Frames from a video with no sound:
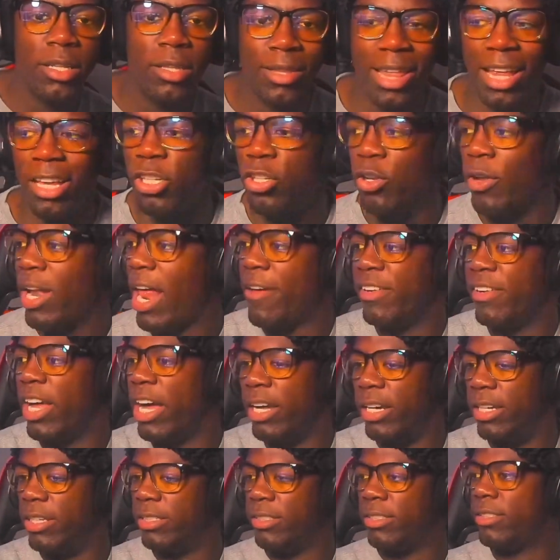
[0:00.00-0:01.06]
They just don't have
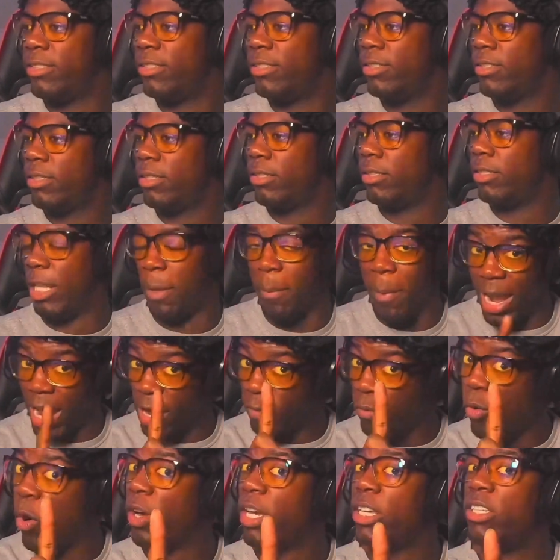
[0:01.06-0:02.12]
guns. They might
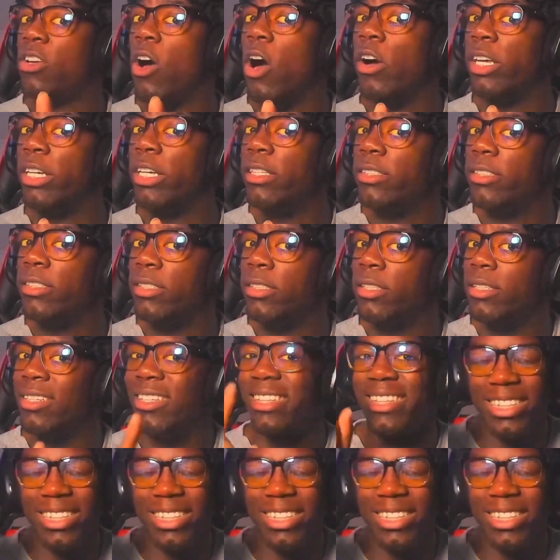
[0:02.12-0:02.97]
have walkie-talkies.